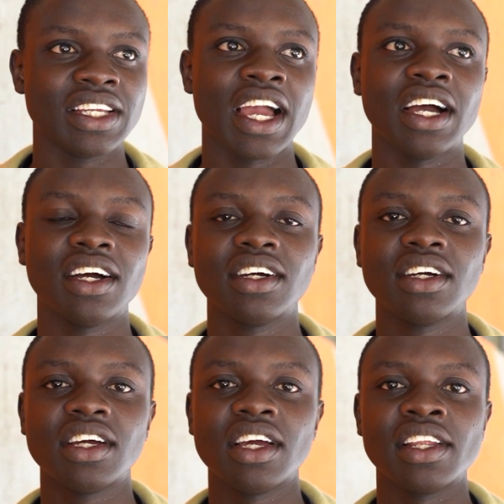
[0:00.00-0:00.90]
Yeah,
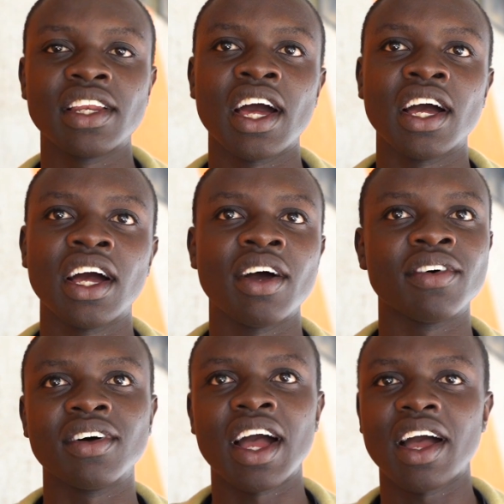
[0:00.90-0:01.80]
and
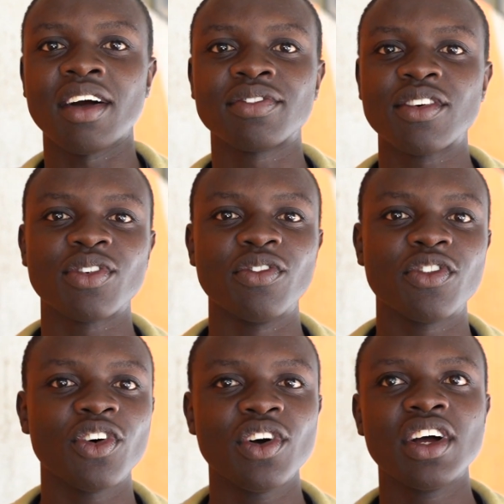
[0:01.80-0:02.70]
after form
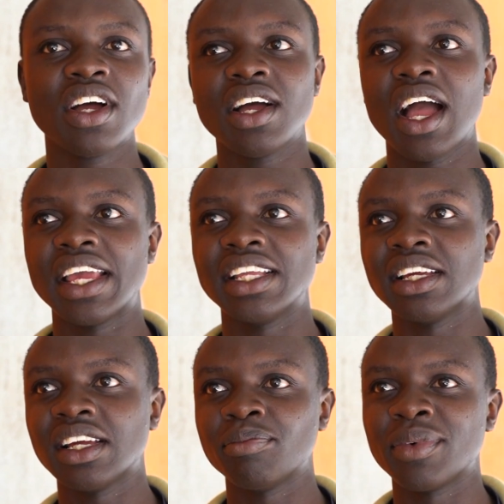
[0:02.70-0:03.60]
4, I
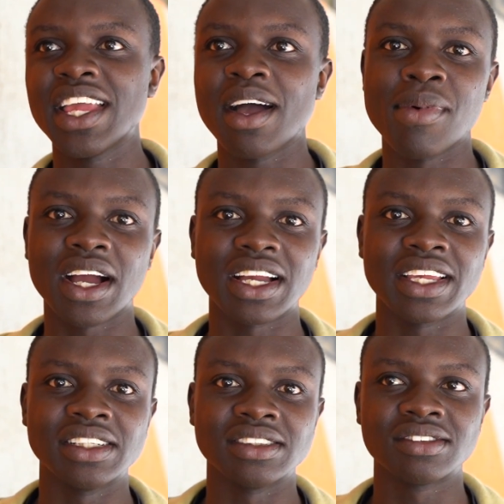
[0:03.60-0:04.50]
am here back
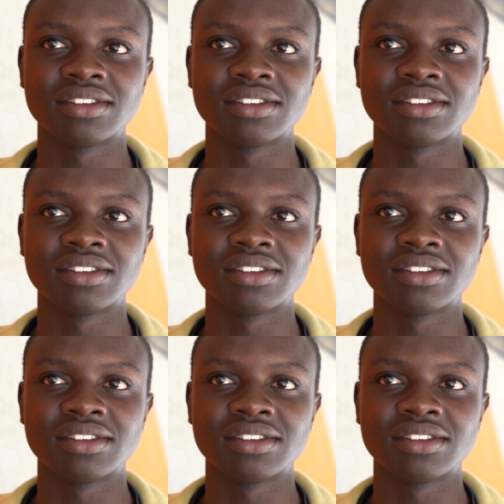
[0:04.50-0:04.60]
again.